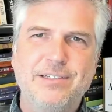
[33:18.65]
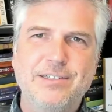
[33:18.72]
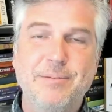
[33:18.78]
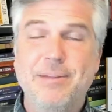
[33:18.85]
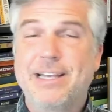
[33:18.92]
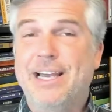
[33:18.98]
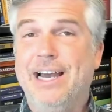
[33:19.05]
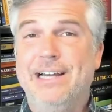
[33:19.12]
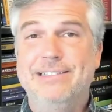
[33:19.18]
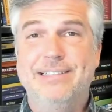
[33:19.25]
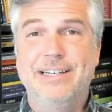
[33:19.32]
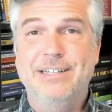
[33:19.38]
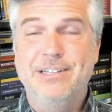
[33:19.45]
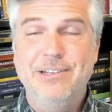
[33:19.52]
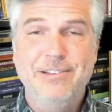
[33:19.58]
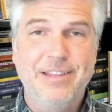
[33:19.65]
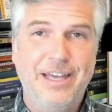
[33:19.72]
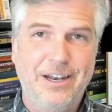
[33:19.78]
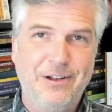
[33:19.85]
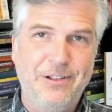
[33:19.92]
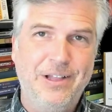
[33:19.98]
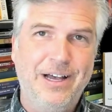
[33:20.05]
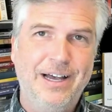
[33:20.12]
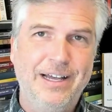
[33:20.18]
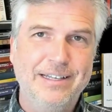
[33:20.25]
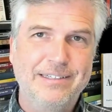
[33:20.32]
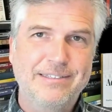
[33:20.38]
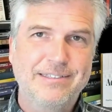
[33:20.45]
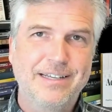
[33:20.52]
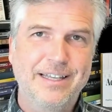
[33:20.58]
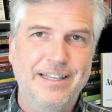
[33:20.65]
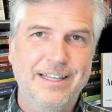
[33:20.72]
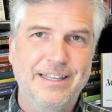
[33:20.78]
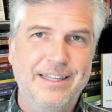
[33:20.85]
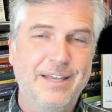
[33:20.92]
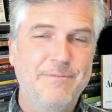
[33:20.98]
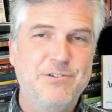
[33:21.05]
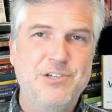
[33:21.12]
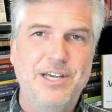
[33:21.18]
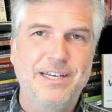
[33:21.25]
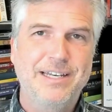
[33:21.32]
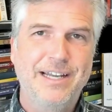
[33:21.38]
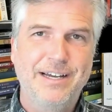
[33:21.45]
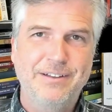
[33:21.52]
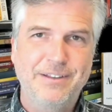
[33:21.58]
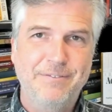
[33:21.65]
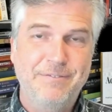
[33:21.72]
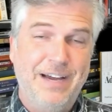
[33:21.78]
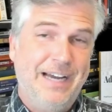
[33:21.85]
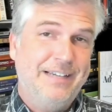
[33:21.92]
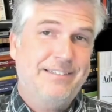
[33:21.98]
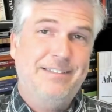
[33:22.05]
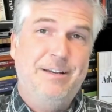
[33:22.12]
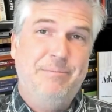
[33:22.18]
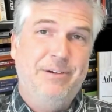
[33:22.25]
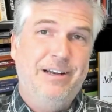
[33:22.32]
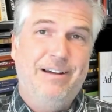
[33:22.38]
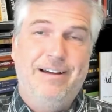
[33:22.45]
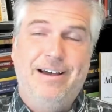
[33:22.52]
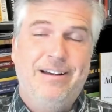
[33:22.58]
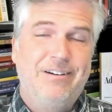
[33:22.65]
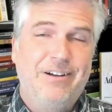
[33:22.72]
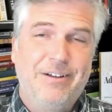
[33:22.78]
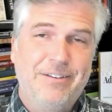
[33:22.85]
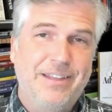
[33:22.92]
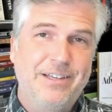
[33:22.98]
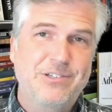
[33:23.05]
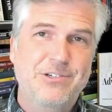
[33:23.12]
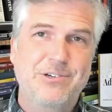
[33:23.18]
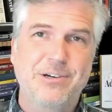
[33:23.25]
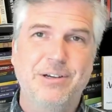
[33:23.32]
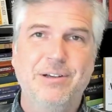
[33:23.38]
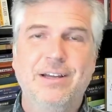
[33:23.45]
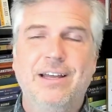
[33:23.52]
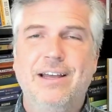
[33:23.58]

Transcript: some of the guys that do that a lot say that they've shut down the fax number now. I don't know if that's true.